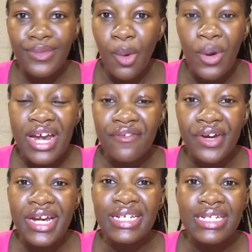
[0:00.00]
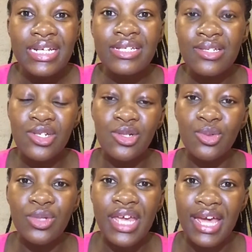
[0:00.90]
whatever it needs
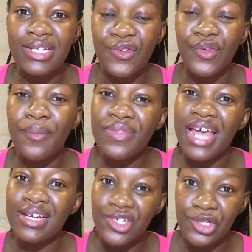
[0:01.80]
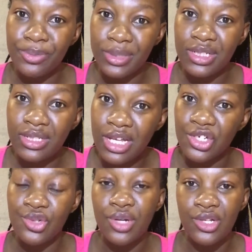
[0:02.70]
to get from that treatment
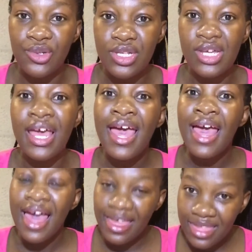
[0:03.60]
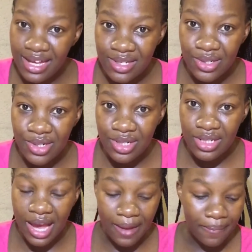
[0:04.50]
that you are using at that certain
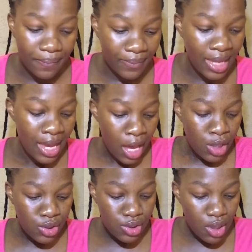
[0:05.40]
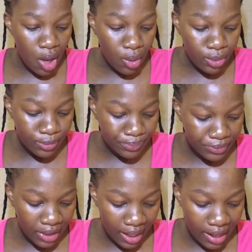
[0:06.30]
time. So,
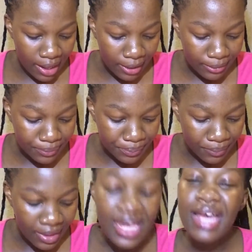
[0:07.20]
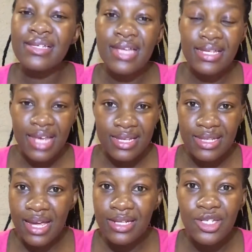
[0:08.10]
yes, as I
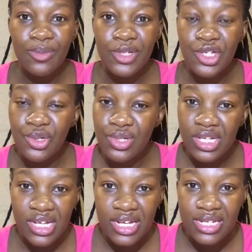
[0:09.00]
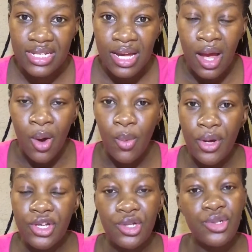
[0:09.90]
said, you must use heat
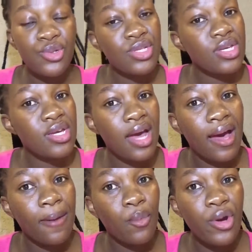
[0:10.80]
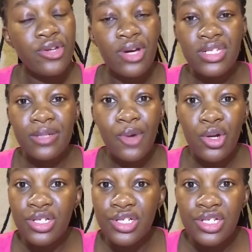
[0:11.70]
when you're using when you are deep
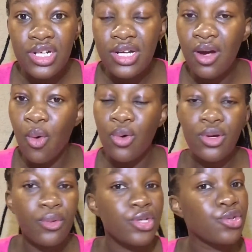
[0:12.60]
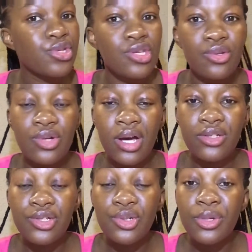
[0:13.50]
conditioning, or
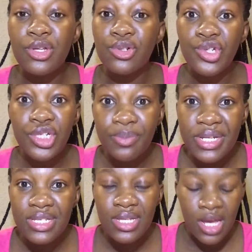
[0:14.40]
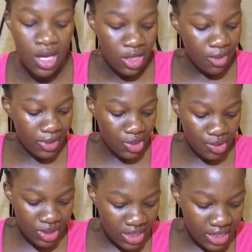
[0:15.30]
you're doing your treatments. You must
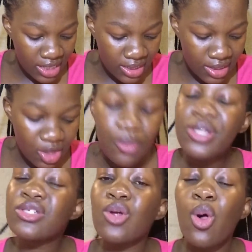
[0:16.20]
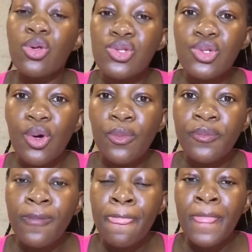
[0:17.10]
use heat. You must
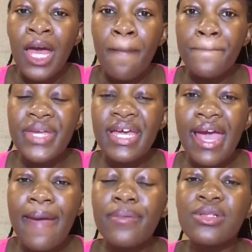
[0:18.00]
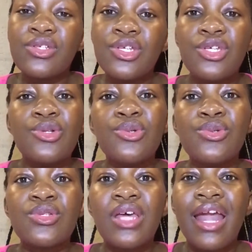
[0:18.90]
also be able to
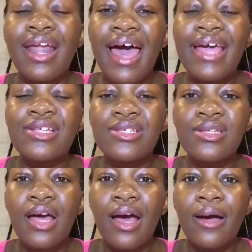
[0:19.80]
use light